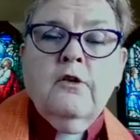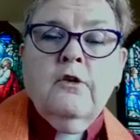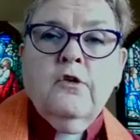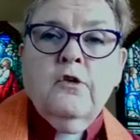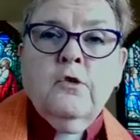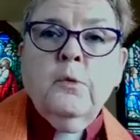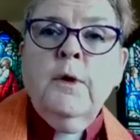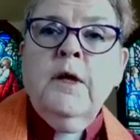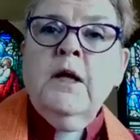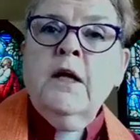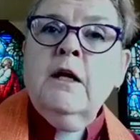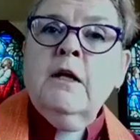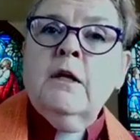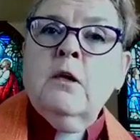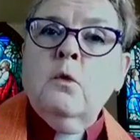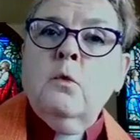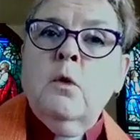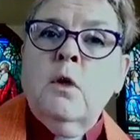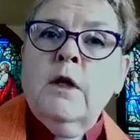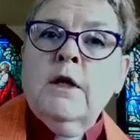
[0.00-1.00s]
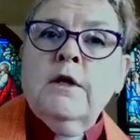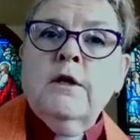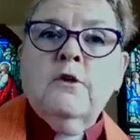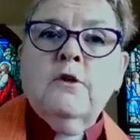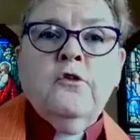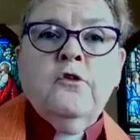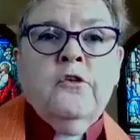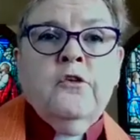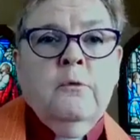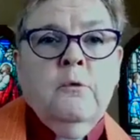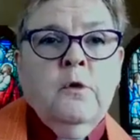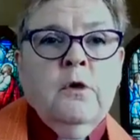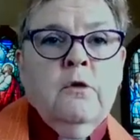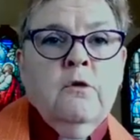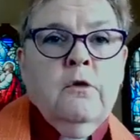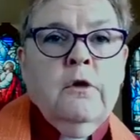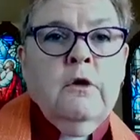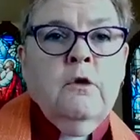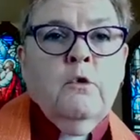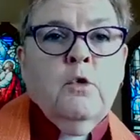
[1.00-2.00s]
sweetening the waters
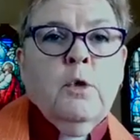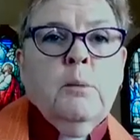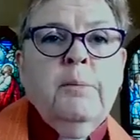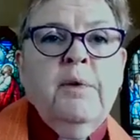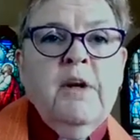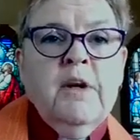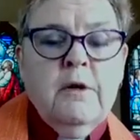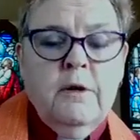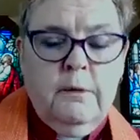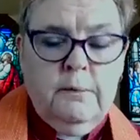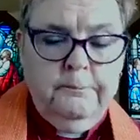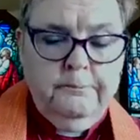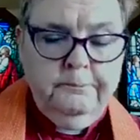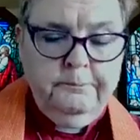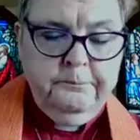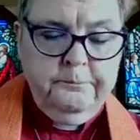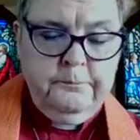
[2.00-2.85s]
that were bitter.